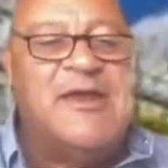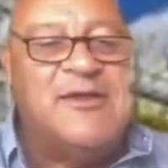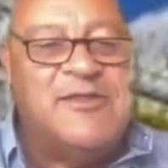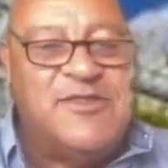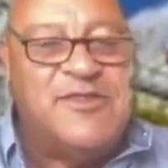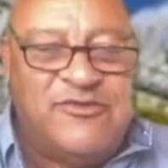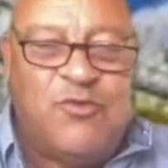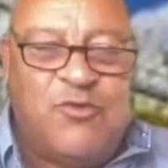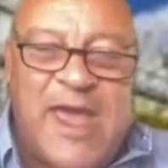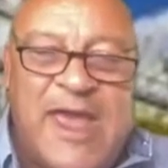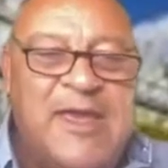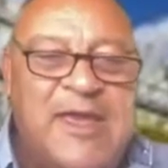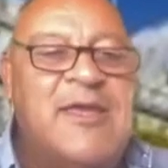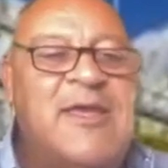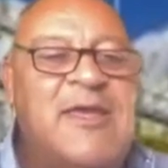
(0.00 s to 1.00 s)
and in
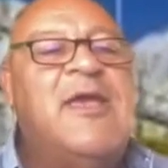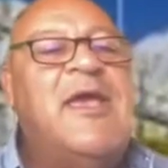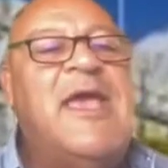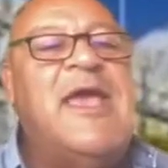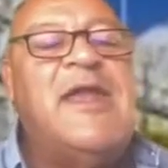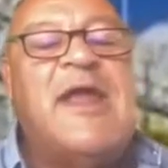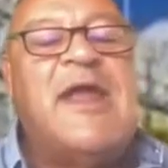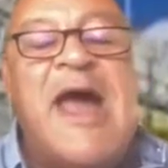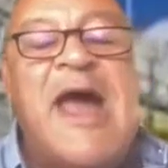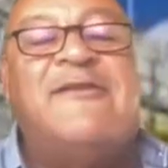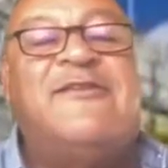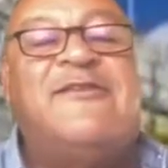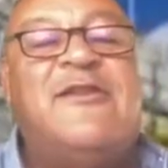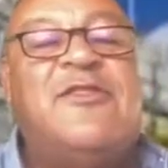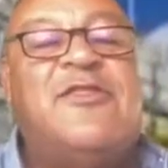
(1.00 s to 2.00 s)
this way,
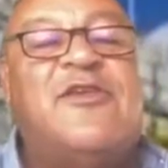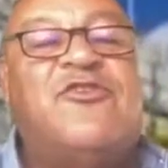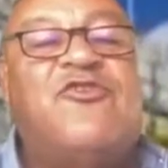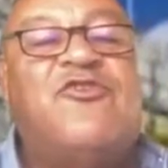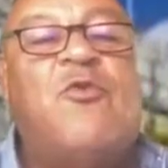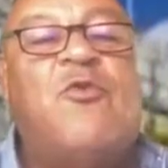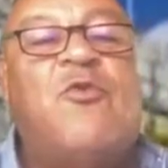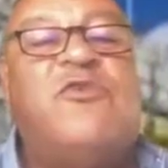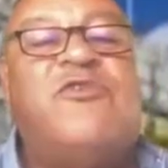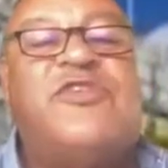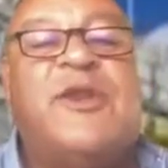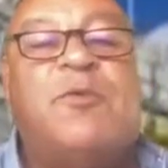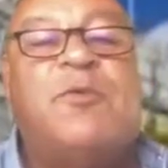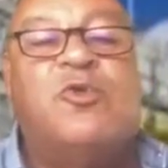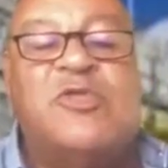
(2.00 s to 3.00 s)
enhancing the
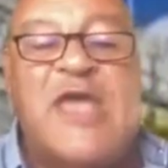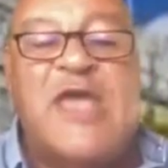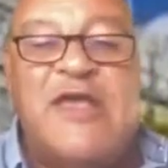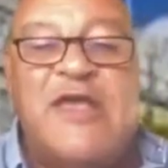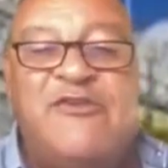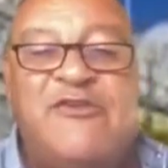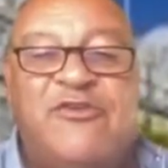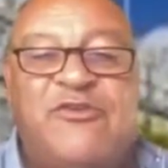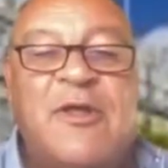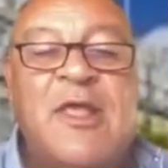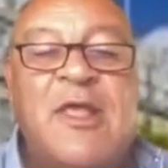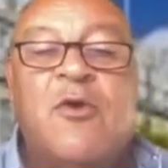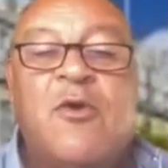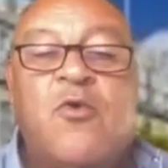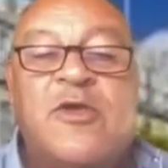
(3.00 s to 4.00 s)
school's
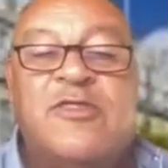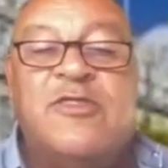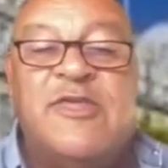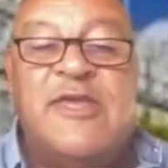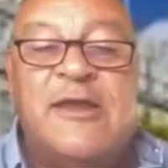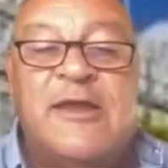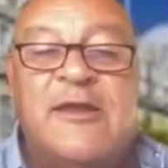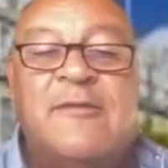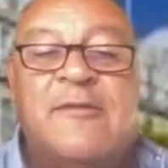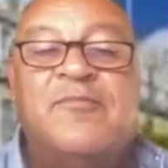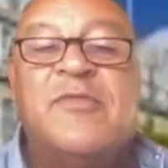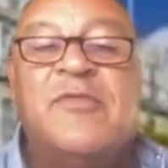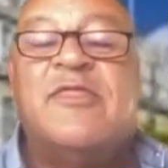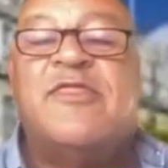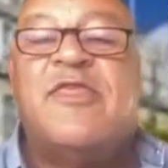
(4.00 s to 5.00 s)
reputation
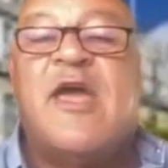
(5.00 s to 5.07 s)
within